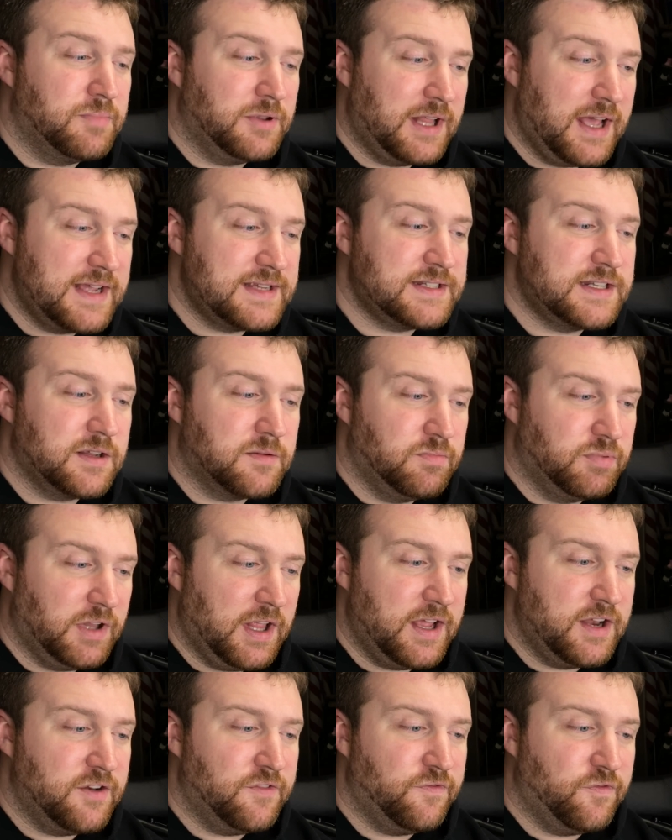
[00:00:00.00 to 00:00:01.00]
plastic
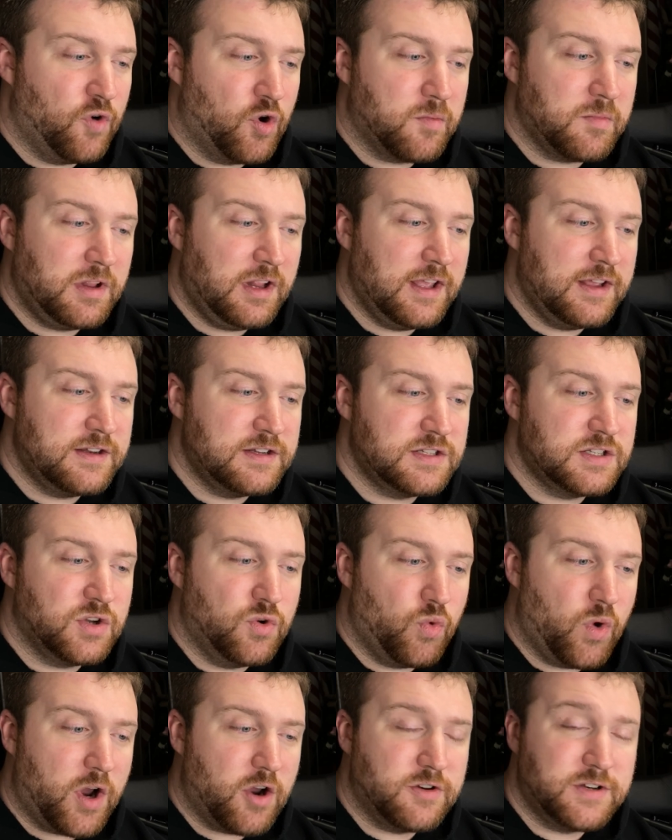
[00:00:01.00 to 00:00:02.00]
blend formulated to
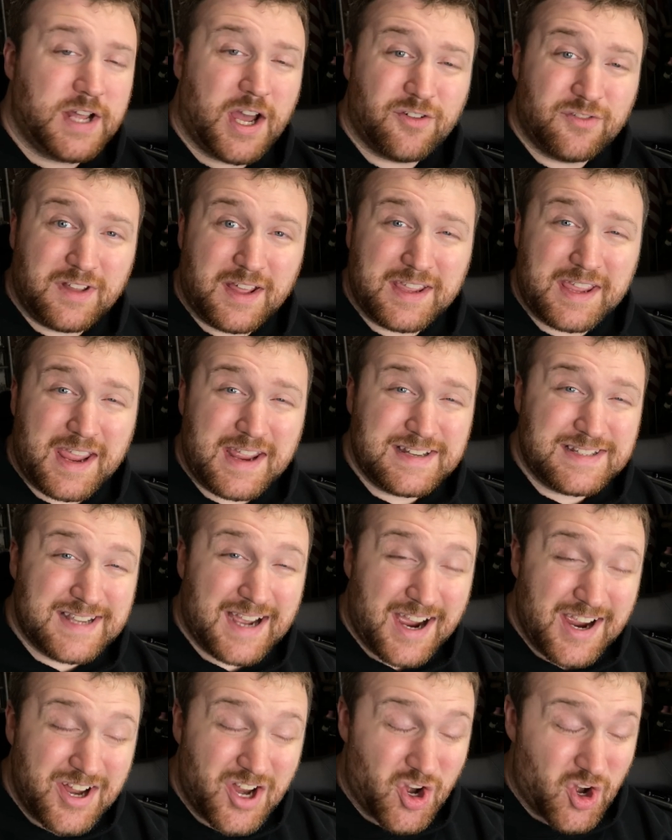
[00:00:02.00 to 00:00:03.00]
wear down like a
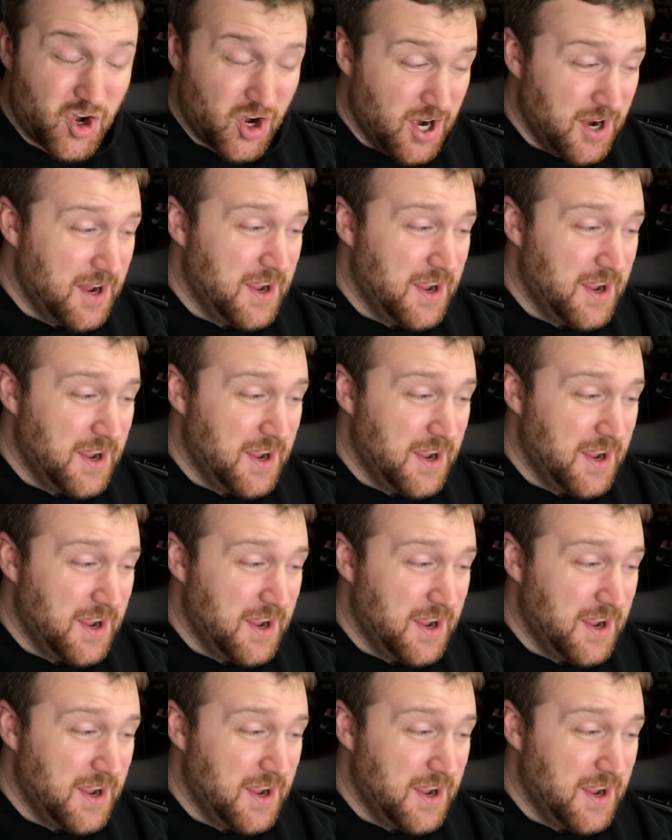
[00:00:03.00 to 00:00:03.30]
tire.